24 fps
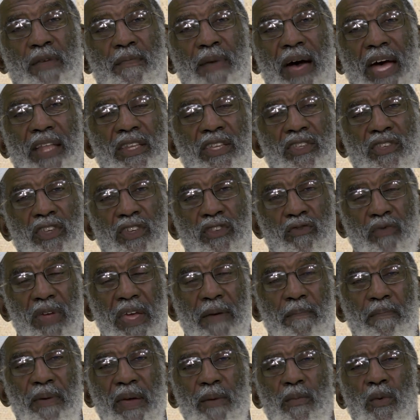What about these
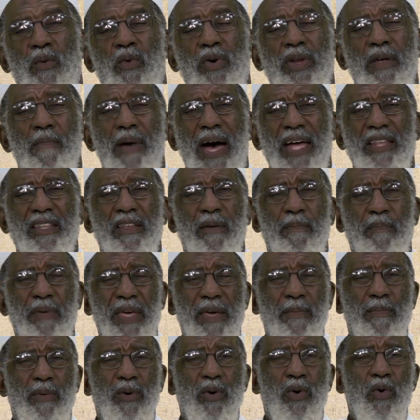extreme people? What about
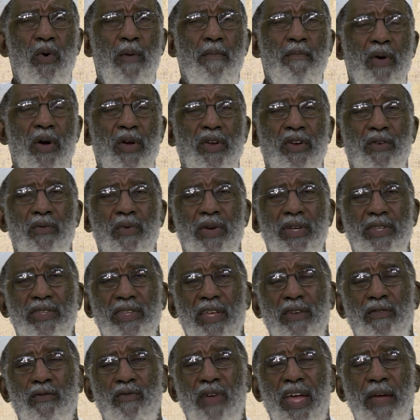the people who are
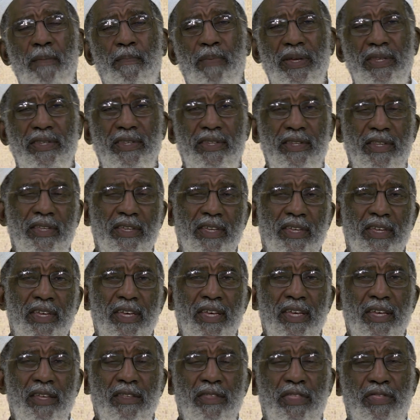murderers and rapists,
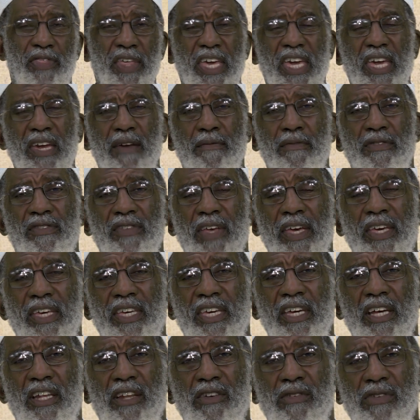
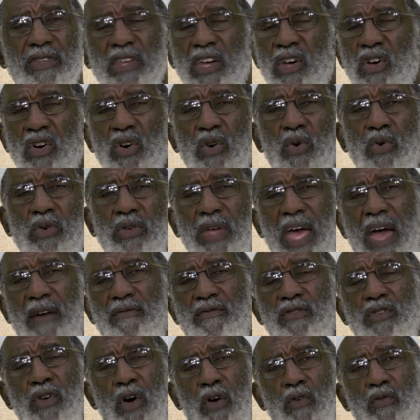thieves and killers who
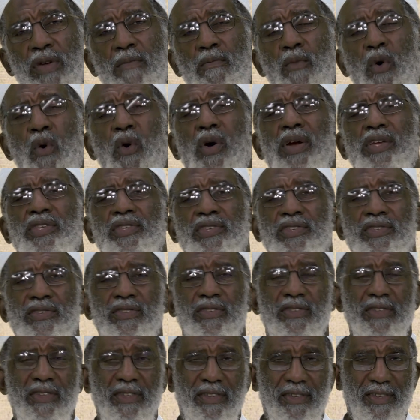have no
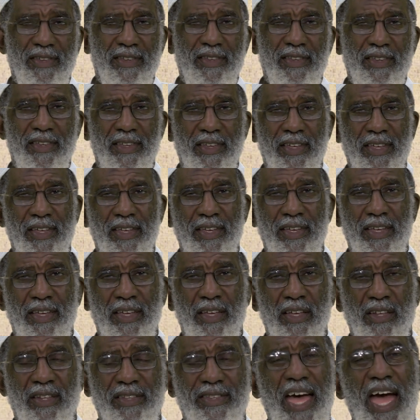remorse?
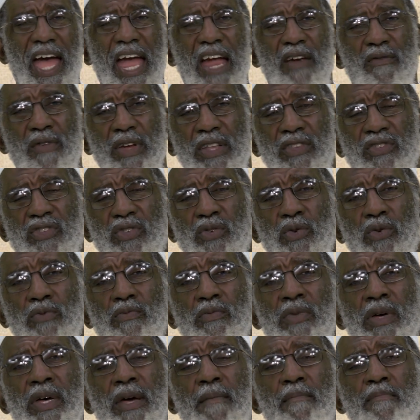
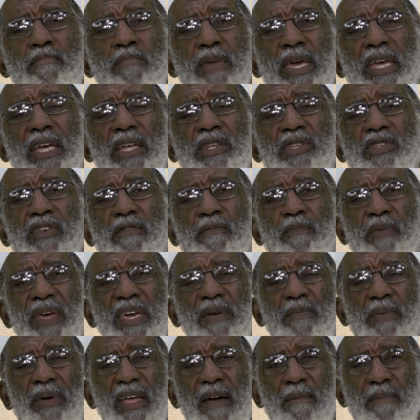Tyrants who millions
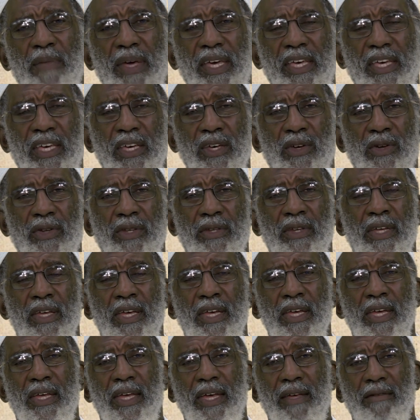of people have been
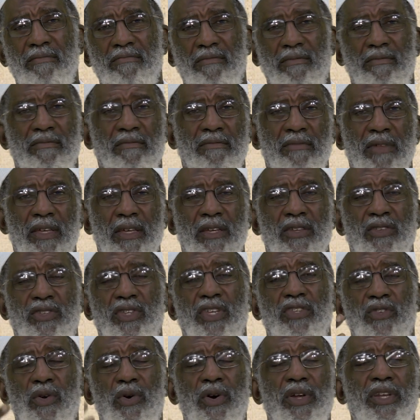killed
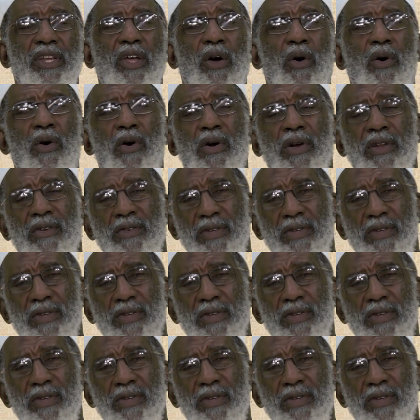just on their